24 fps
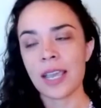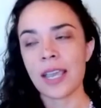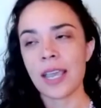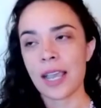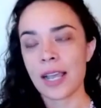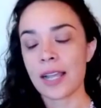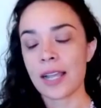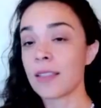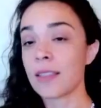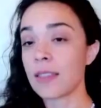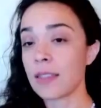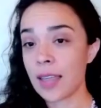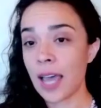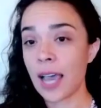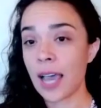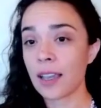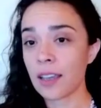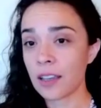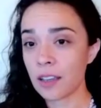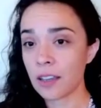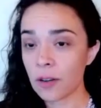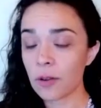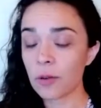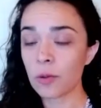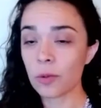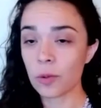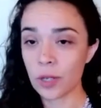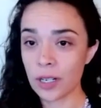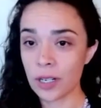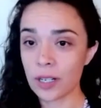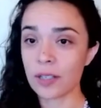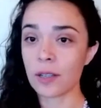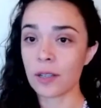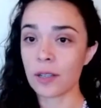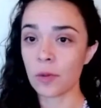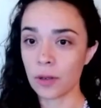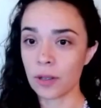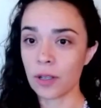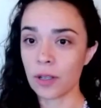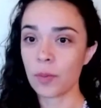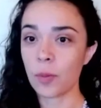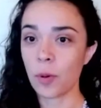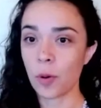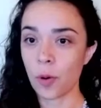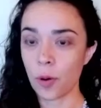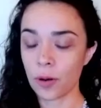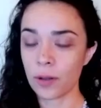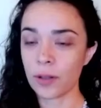And that can go really, really
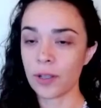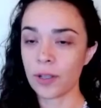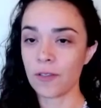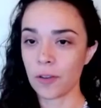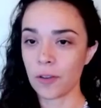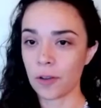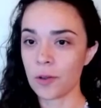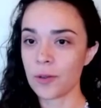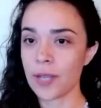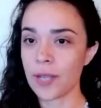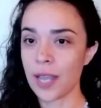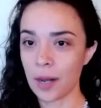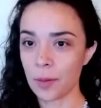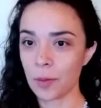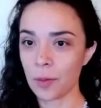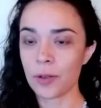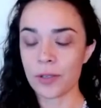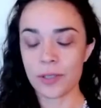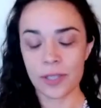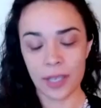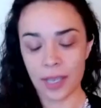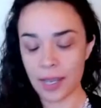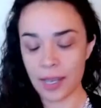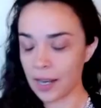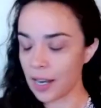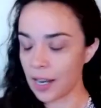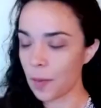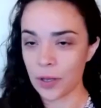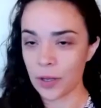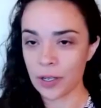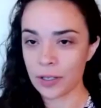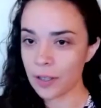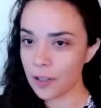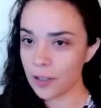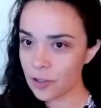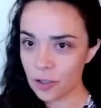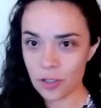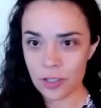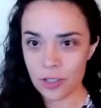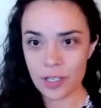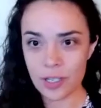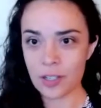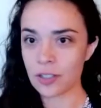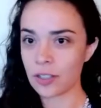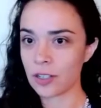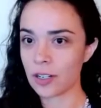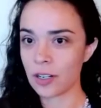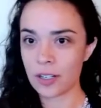poorly for those animals, end up in cluster
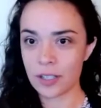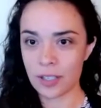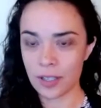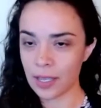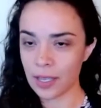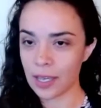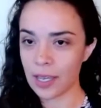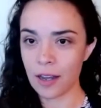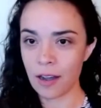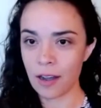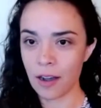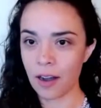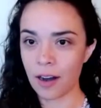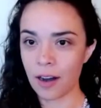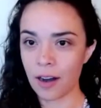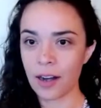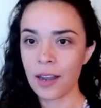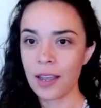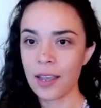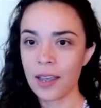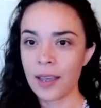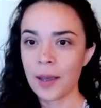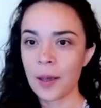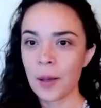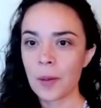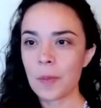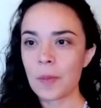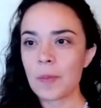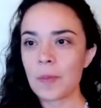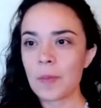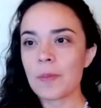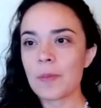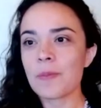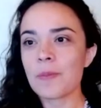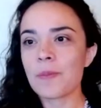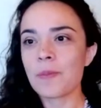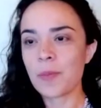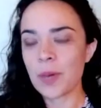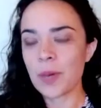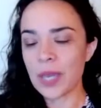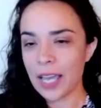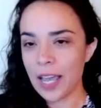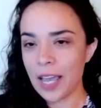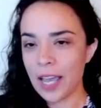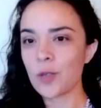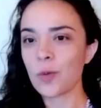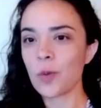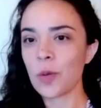seizures in the ER,
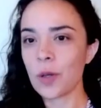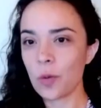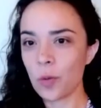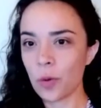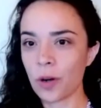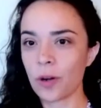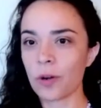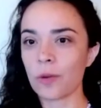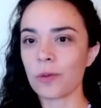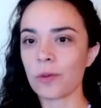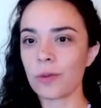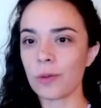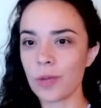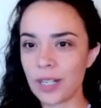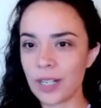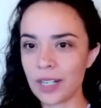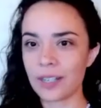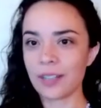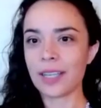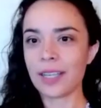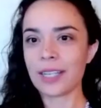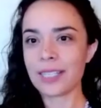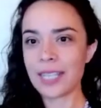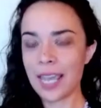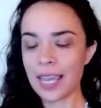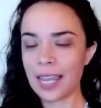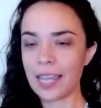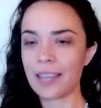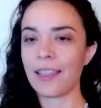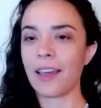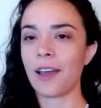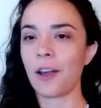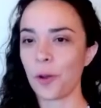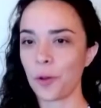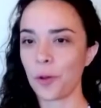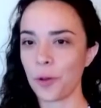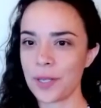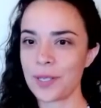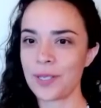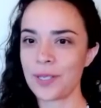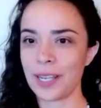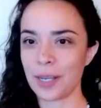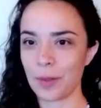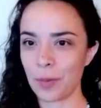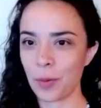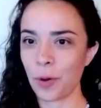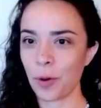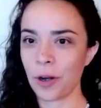because we weren't really taking that
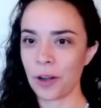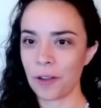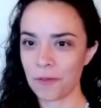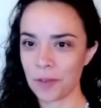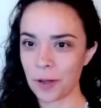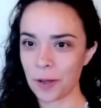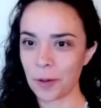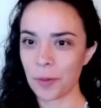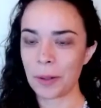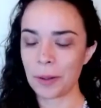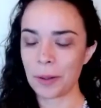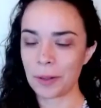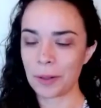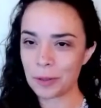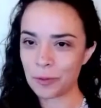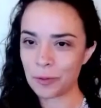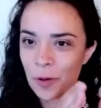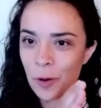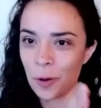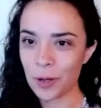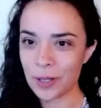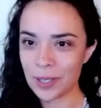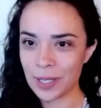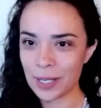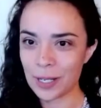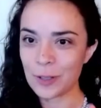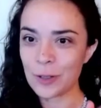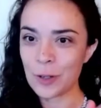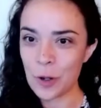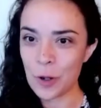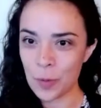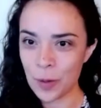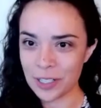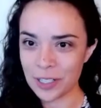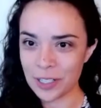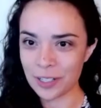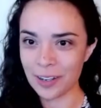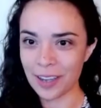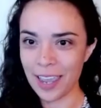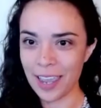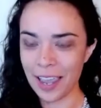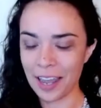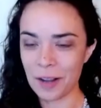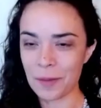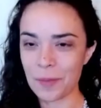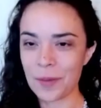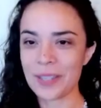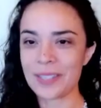holistic point of view. We were focusing too much on
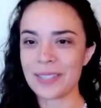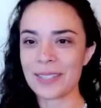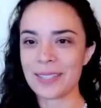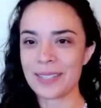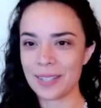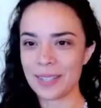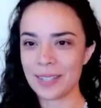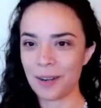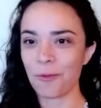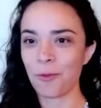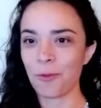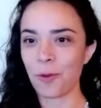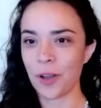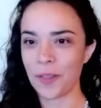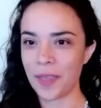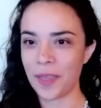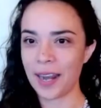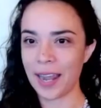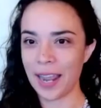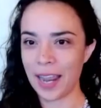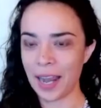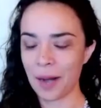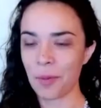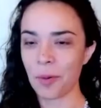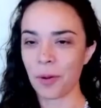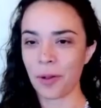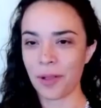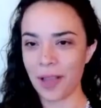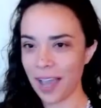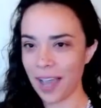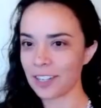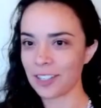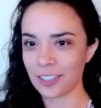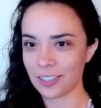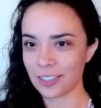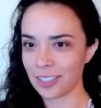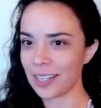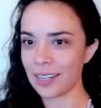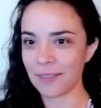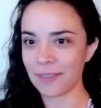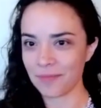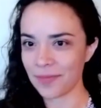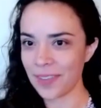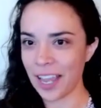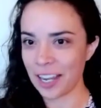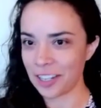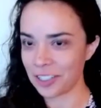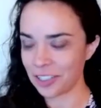cannabis instead of what that animal actually
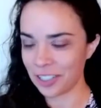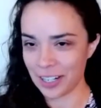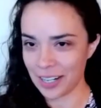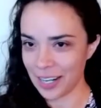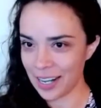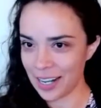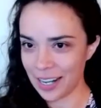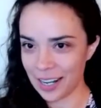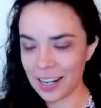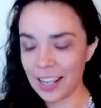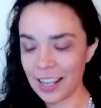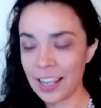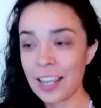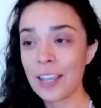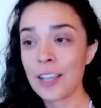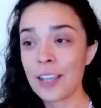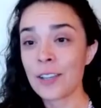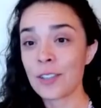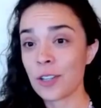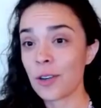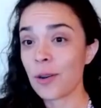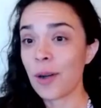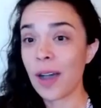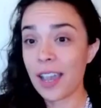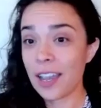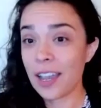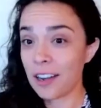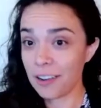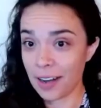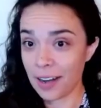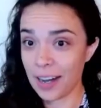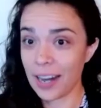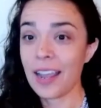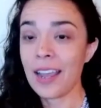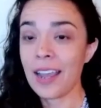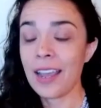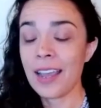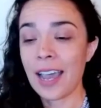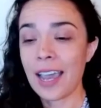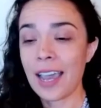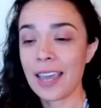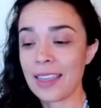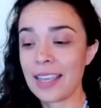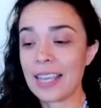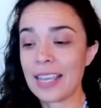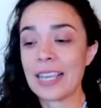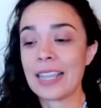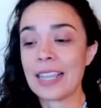needed. So I agree. I
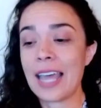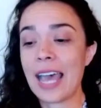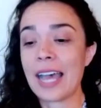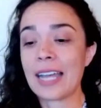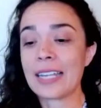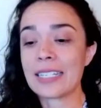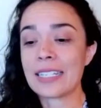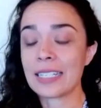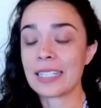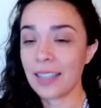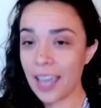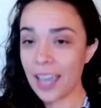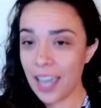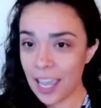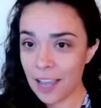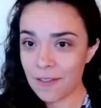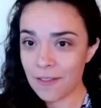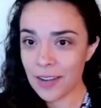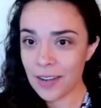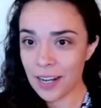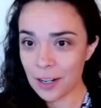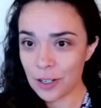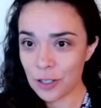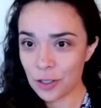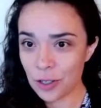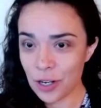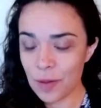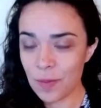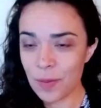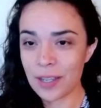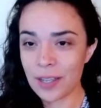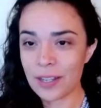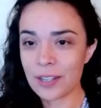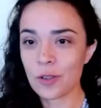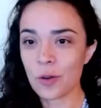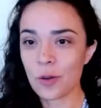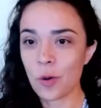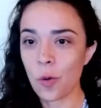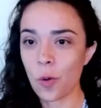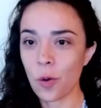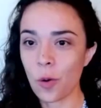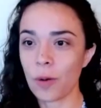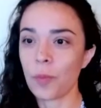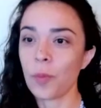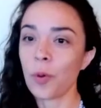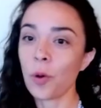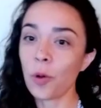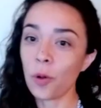think that delay of needed treatment
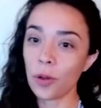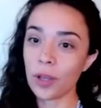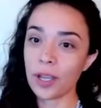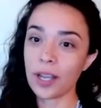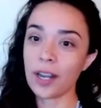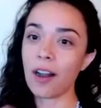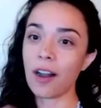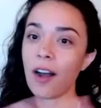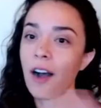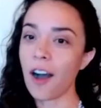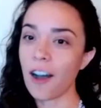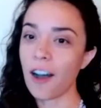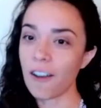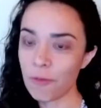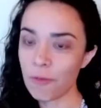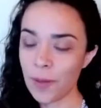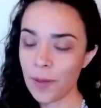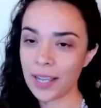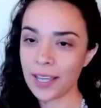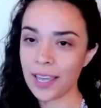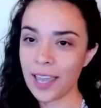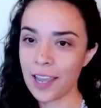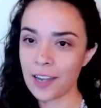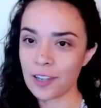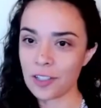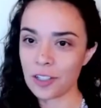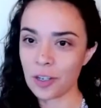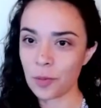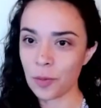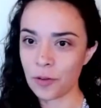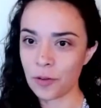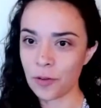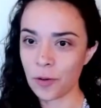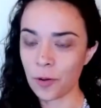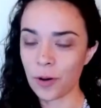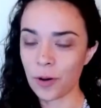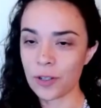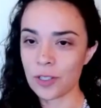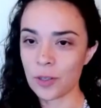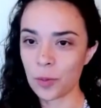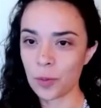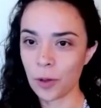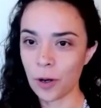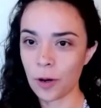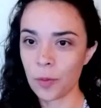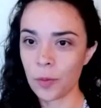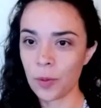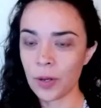or pulling off medication before it's
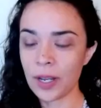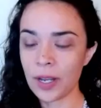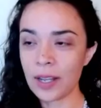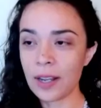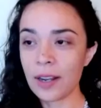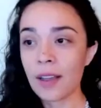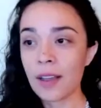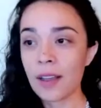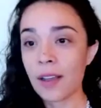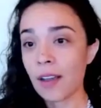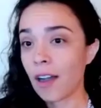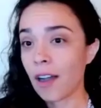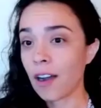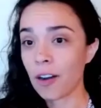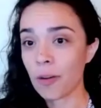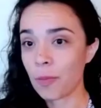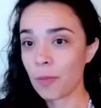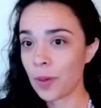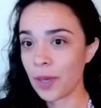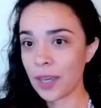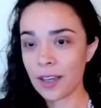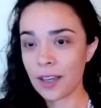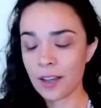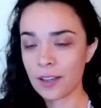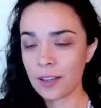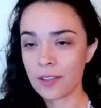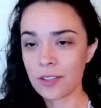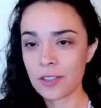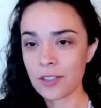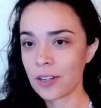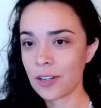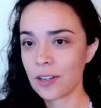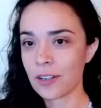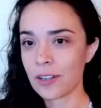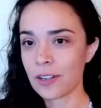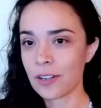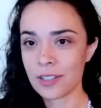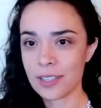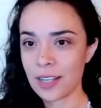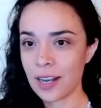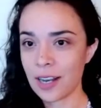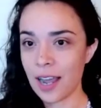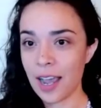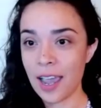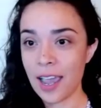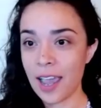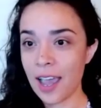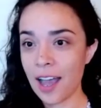appropriate are big concerns that
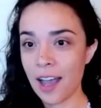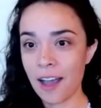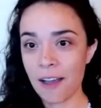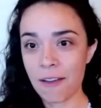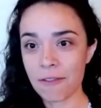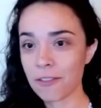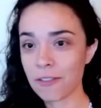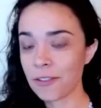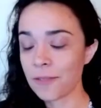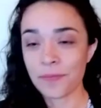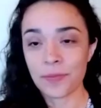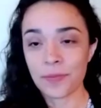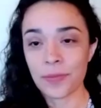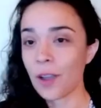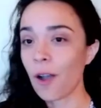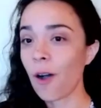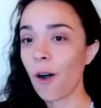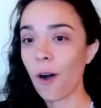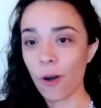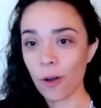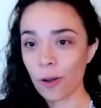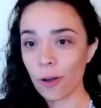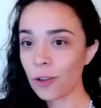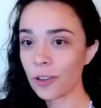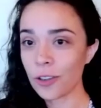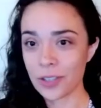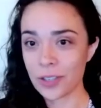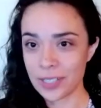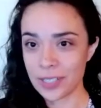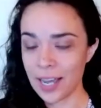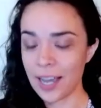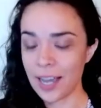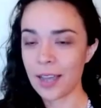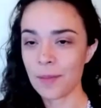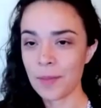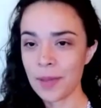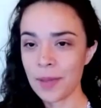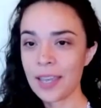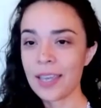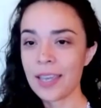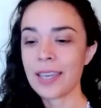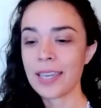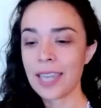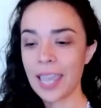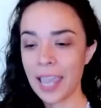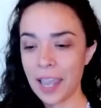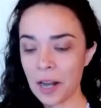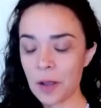I have all the time.
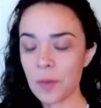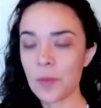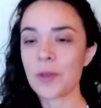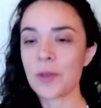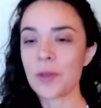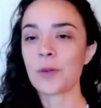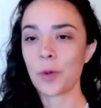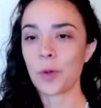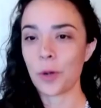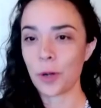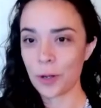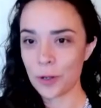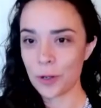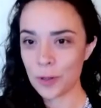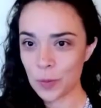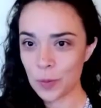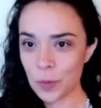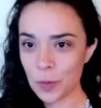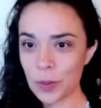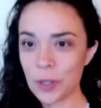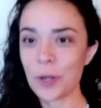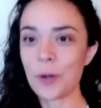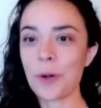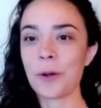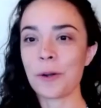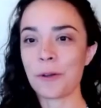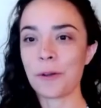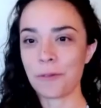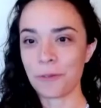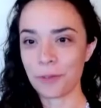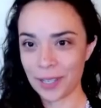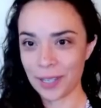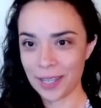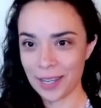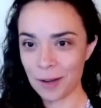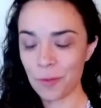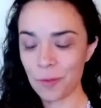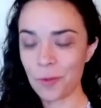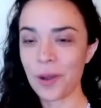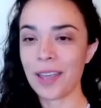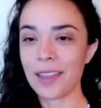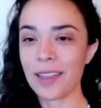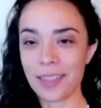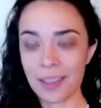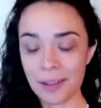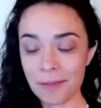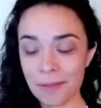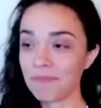Cannabis works beautifully
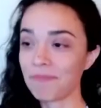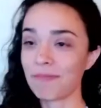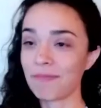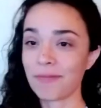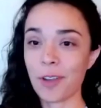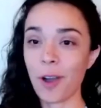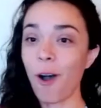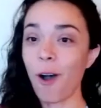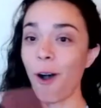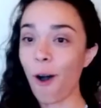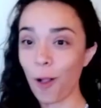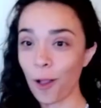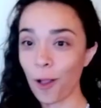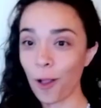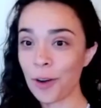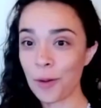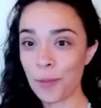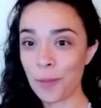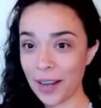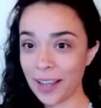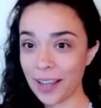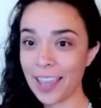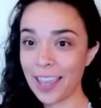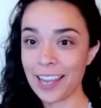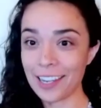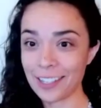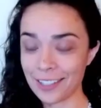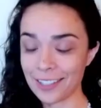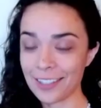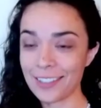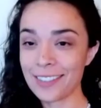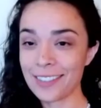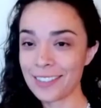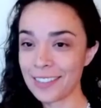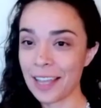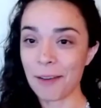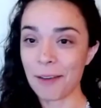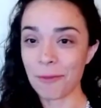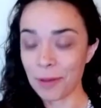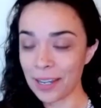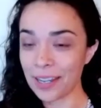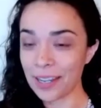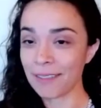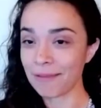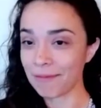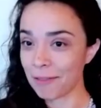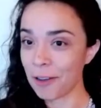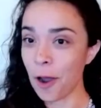with all of our medications that
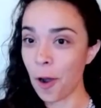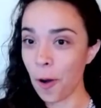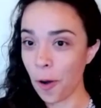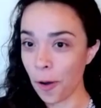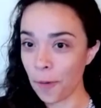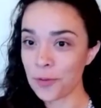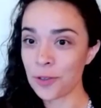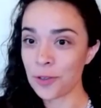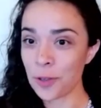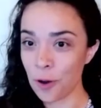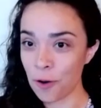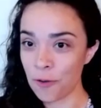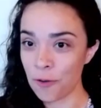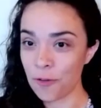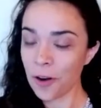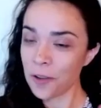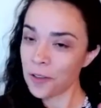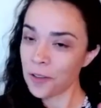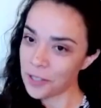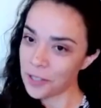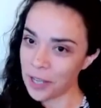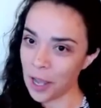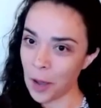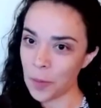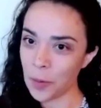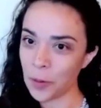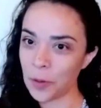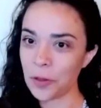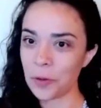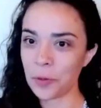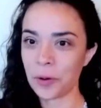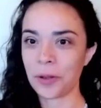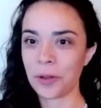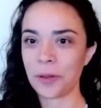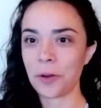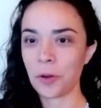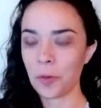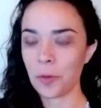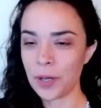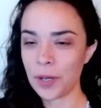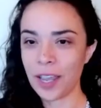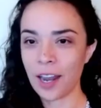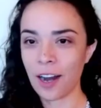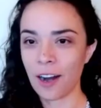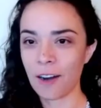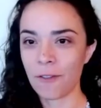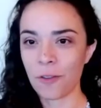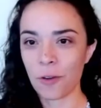we know of so far. There's a couple that we're a little bit
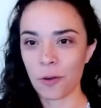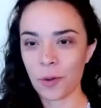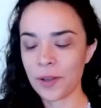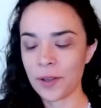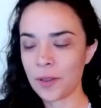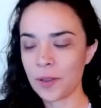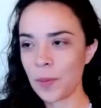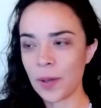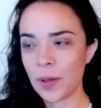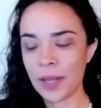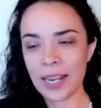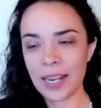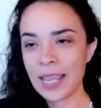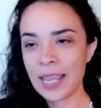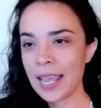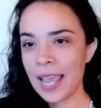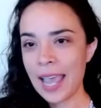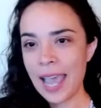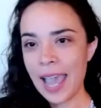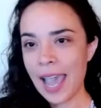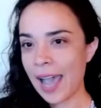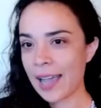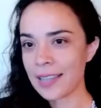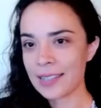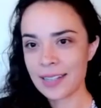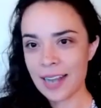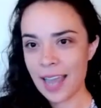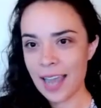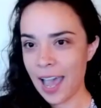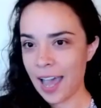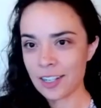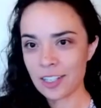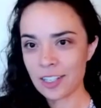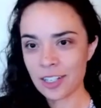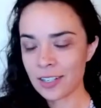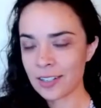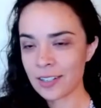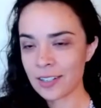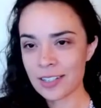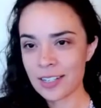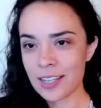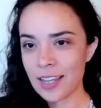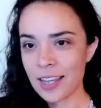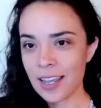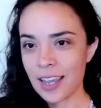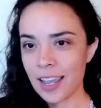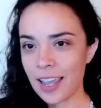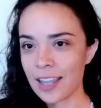careful with, but as an adjunct,
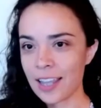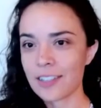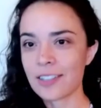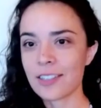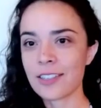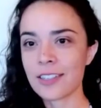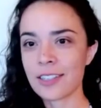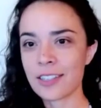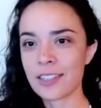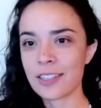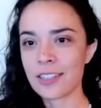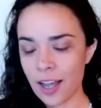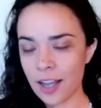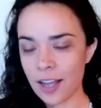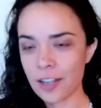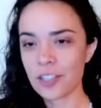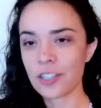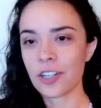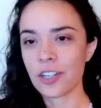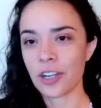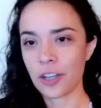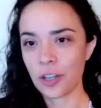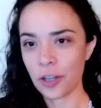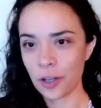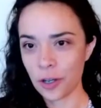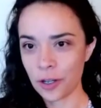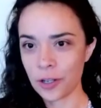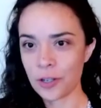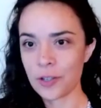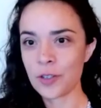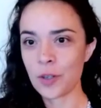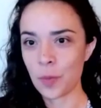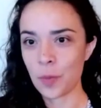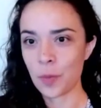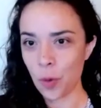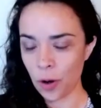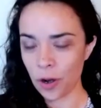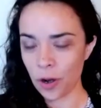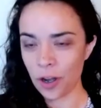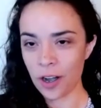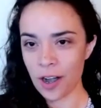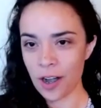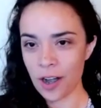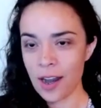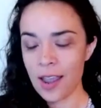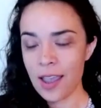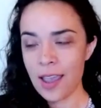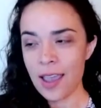it's such a good
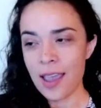supporter.